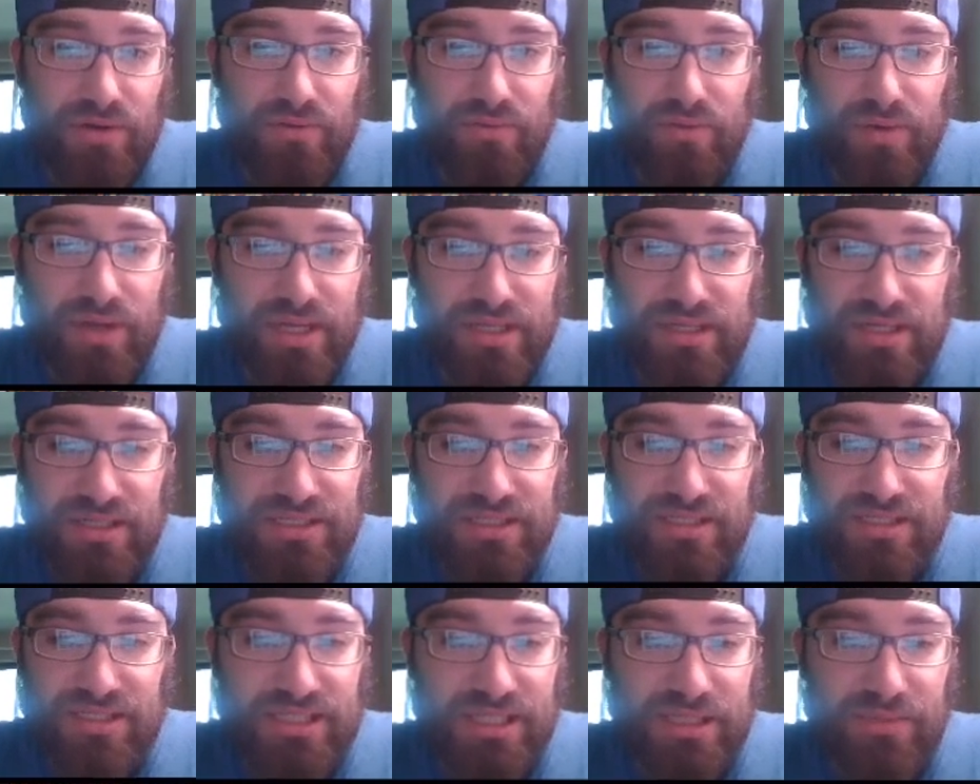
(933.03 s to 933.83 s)
It
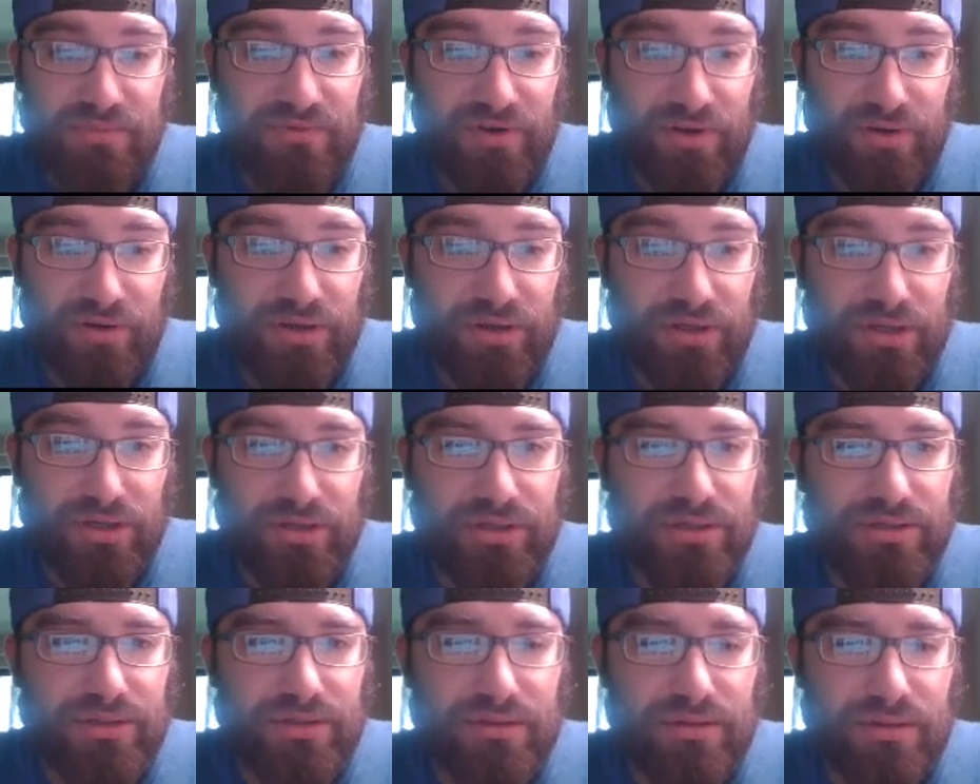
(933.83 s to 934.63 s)
doesn't seem very
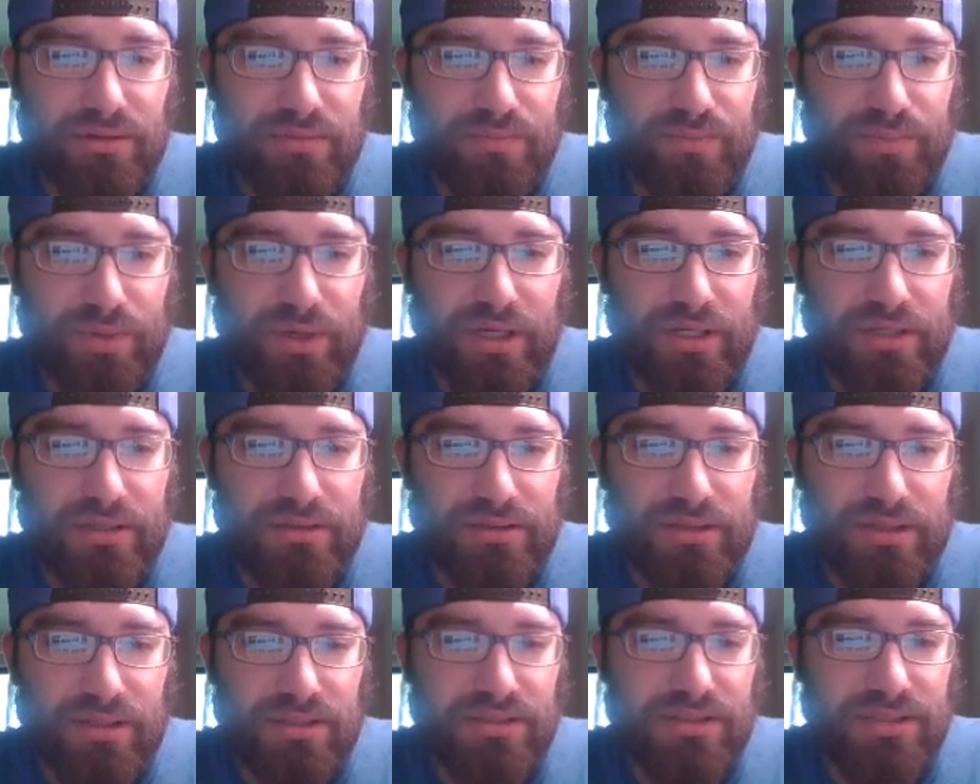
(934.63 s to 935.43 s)
good,
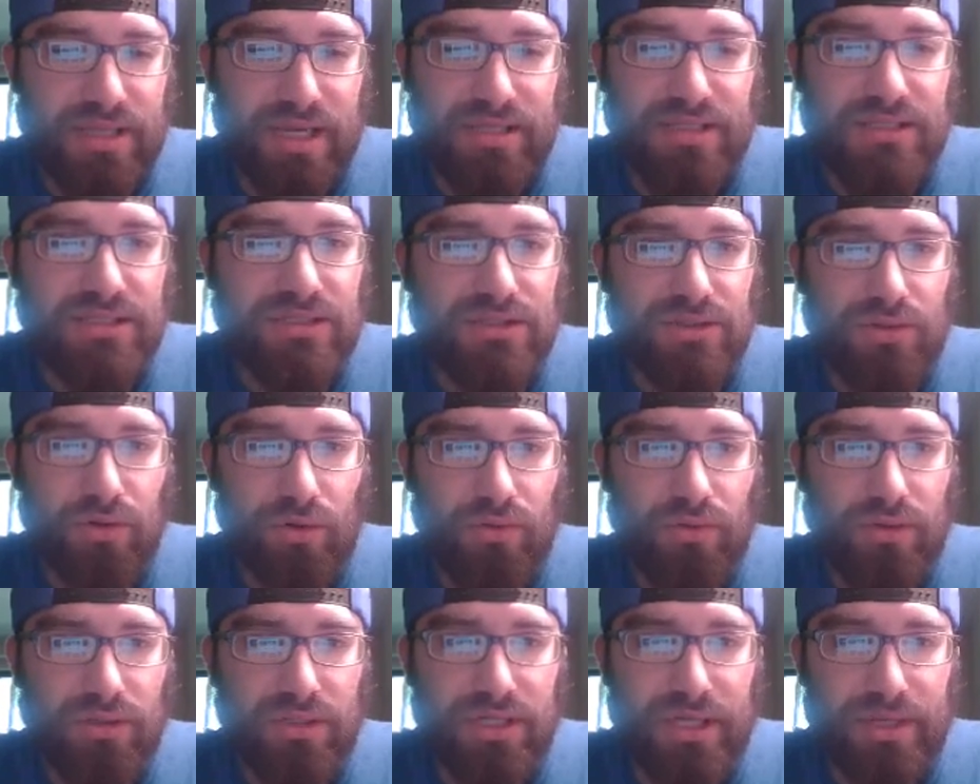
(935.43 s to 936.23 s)
but that's
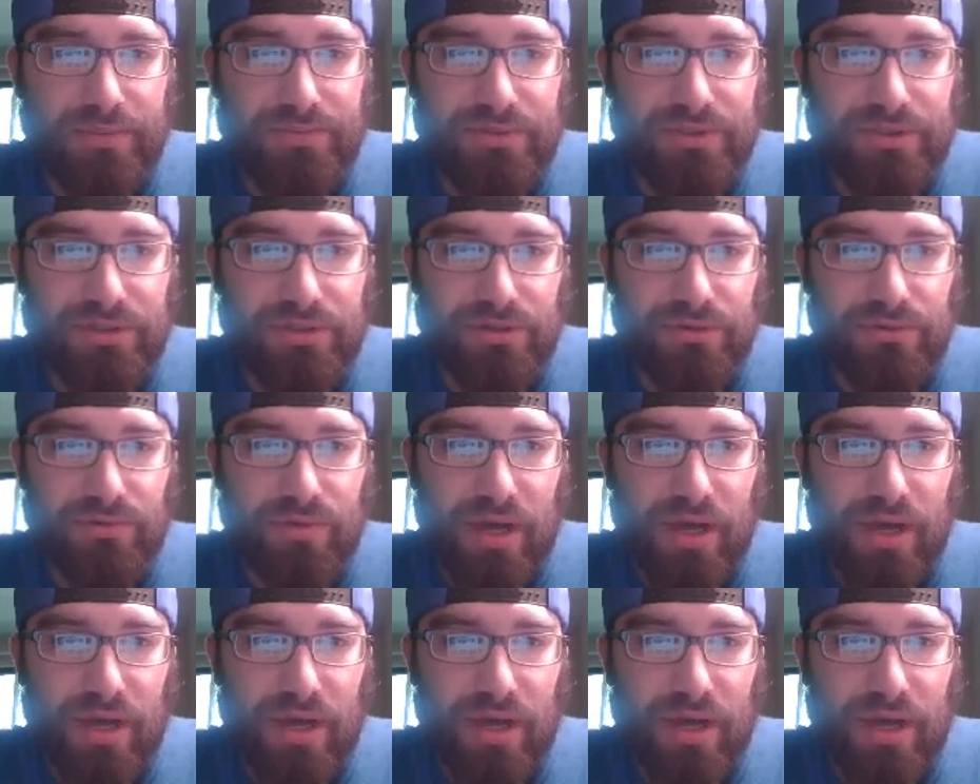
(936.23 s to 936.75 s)
totally up to you.